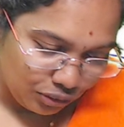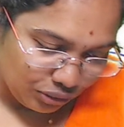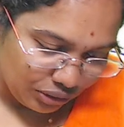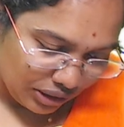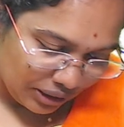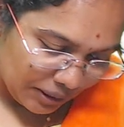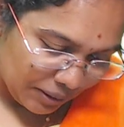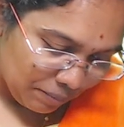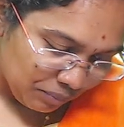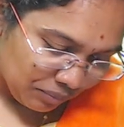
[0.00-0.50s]

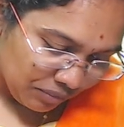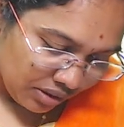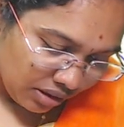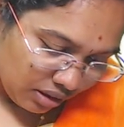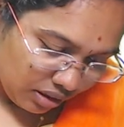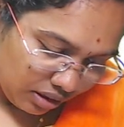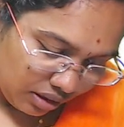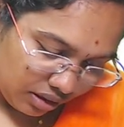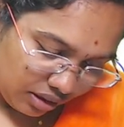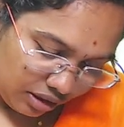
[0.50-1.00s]
the
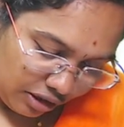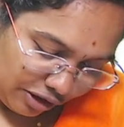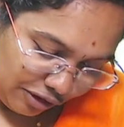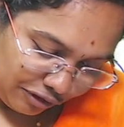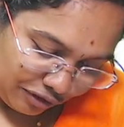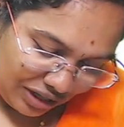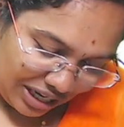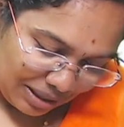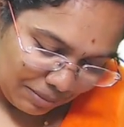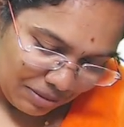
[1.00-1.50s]

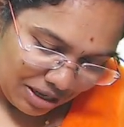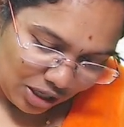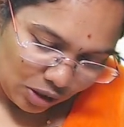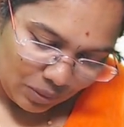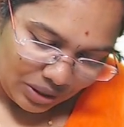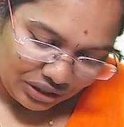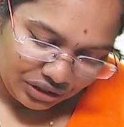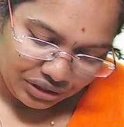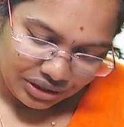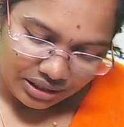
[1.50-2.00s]
5-mark
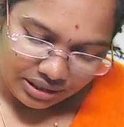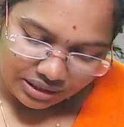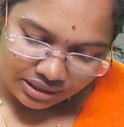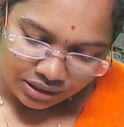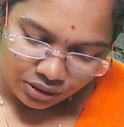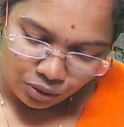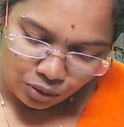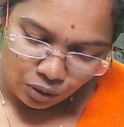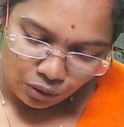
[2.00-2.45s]
questions. So